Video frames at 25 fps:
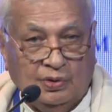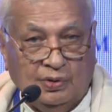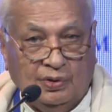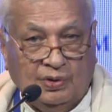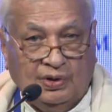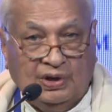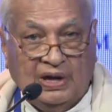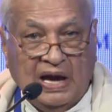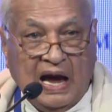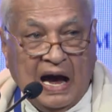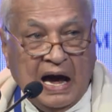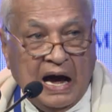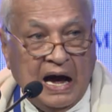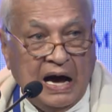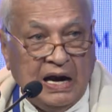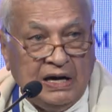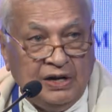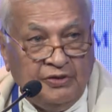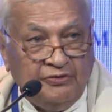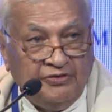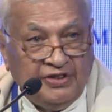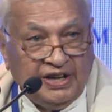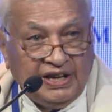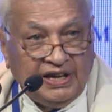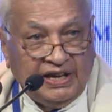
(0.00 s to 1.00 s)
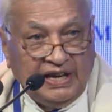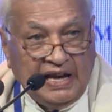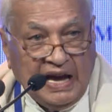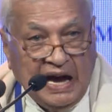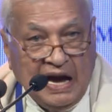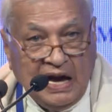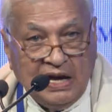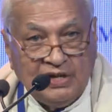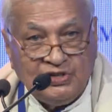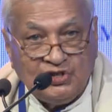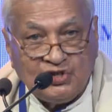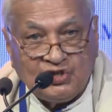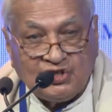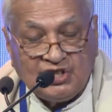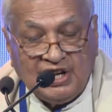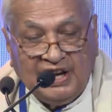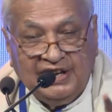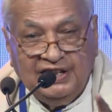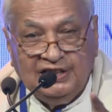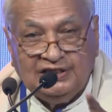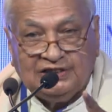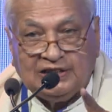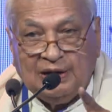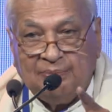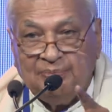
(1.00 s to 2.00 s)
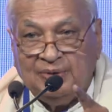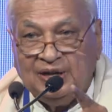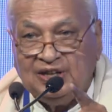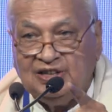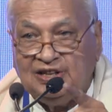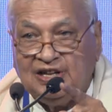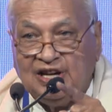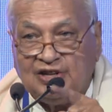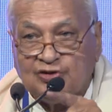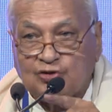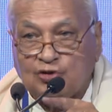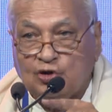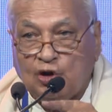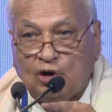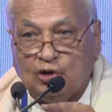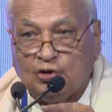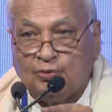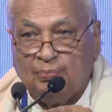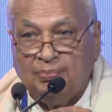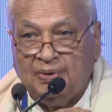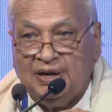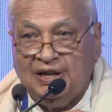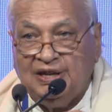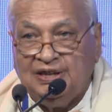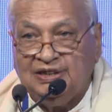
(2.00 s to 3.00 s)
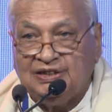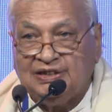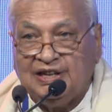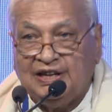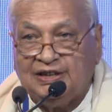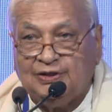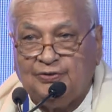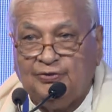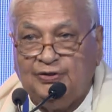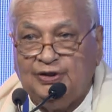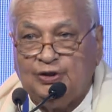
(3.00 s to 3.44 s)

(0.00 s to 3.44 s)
Gyan, Vigyan, Sahitam, it does not mean that we